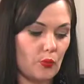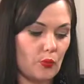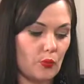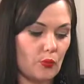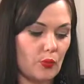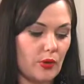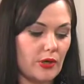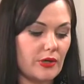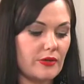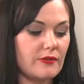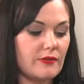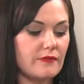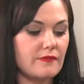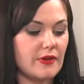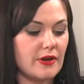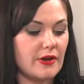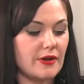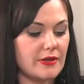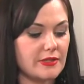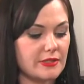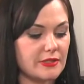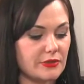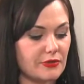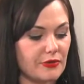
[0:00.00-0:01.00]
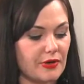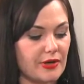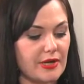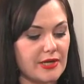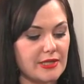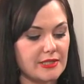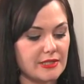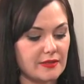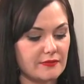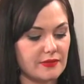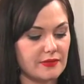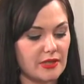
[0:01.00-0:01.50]
What are the various
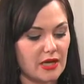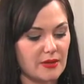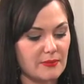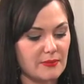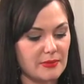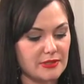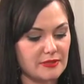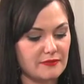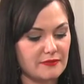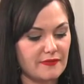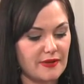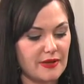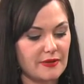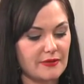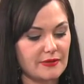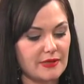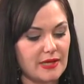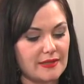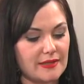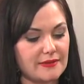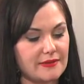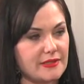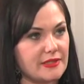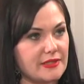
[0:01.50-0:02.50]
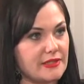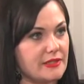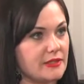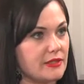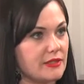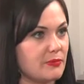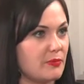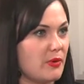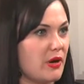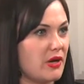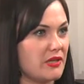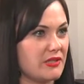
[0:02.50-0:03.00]
grades of diamonds found at these
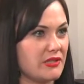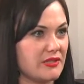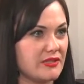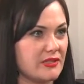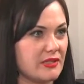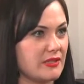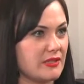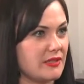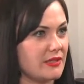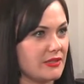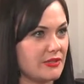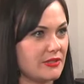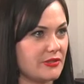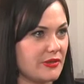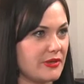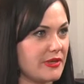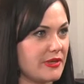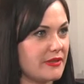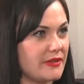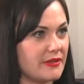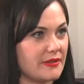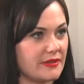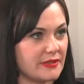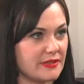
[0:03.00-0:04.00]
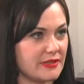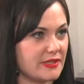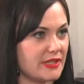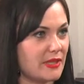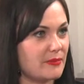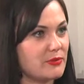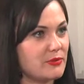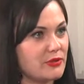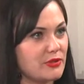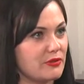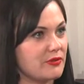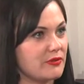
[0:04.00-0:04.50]
deposits, and is there anything
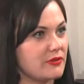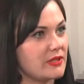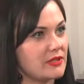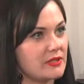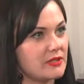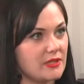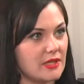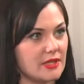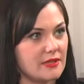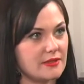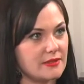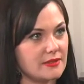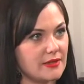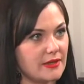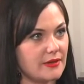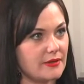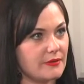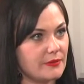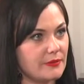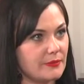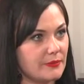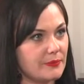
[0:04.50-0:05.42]
exceptional that stands out?